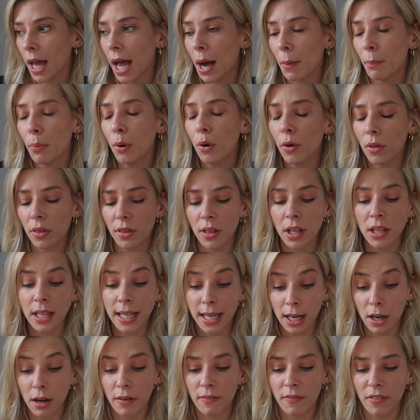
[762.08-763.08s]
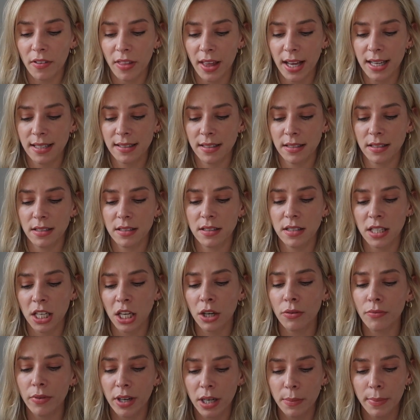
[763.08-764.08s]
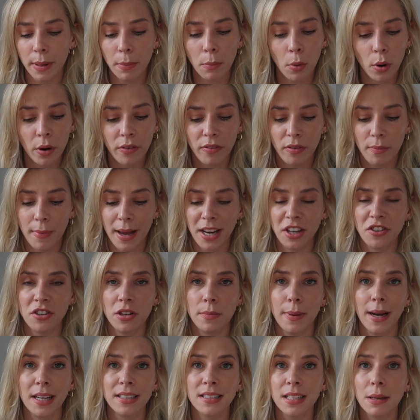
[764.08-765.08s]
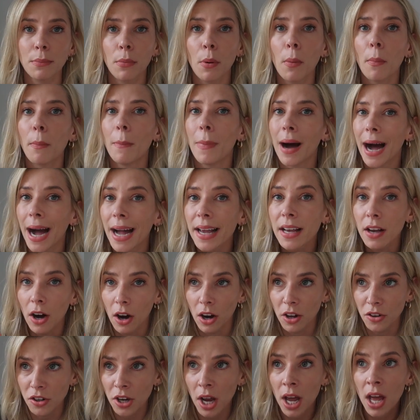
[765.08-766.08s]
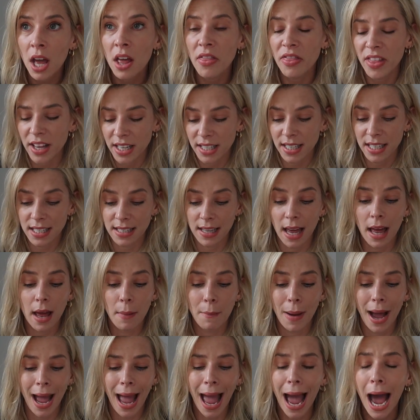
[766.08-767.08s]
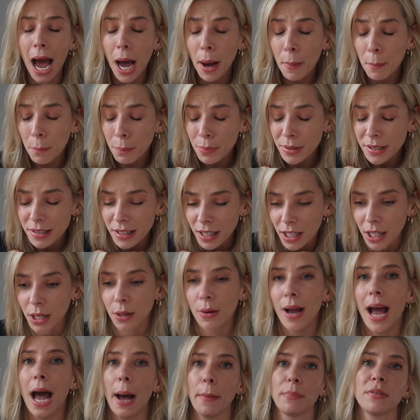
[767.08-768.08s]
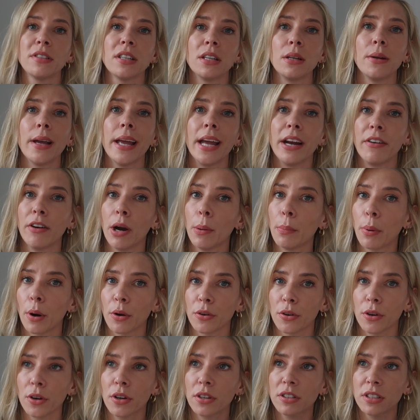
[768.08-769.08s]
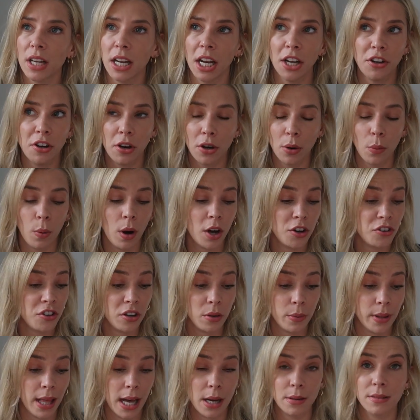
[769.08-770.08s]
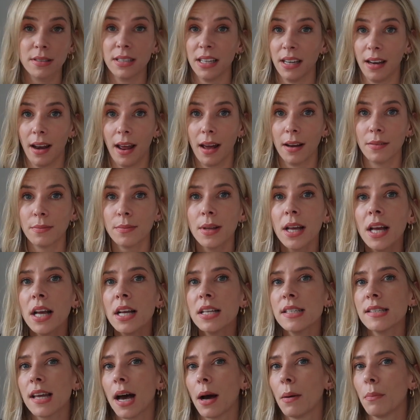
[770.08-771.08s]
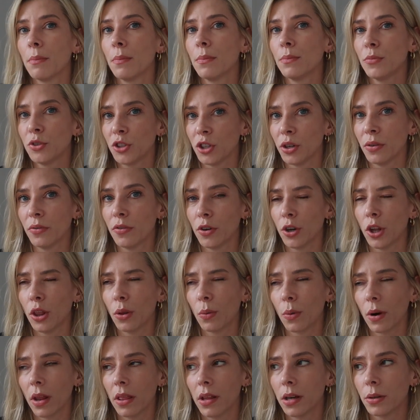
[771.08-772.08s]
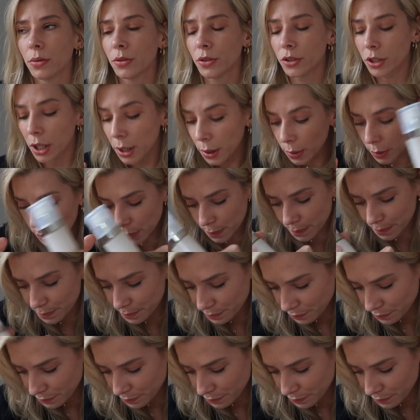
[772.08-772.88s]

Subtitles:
I'll put the link on for this and so you can read a bit more information about it. But my God, this is my absolute hero product, and I don't know what I'd do without it now. So I'm due for another one of those soon.